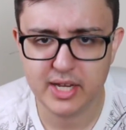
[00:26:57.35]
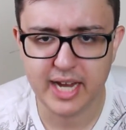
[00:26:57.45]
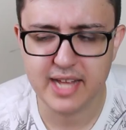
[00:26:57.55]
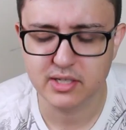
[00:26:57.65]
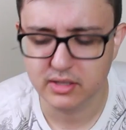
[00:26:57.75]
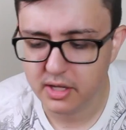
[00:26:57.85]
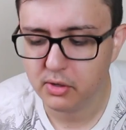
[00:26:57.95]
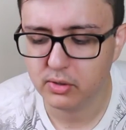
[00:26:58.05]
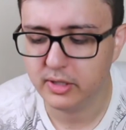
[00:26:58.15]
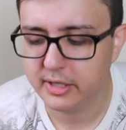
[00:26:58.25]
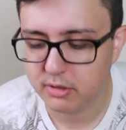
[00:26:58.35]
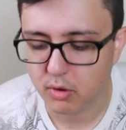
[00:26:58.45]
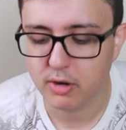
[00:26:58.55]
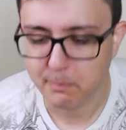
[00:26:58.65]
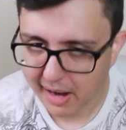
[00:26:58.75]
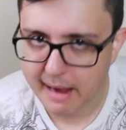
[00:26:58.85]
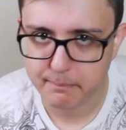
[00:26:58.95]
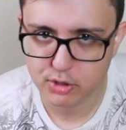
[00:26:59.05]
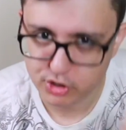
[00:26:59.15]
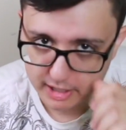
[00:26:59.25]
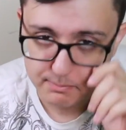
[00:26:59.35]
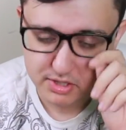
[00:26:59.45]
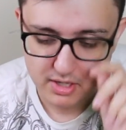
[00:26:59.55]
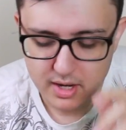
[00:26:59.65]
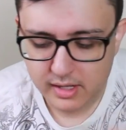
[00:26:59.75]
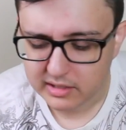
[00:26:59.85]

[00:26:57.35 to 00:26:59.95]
Like, it's literally corn pop chips.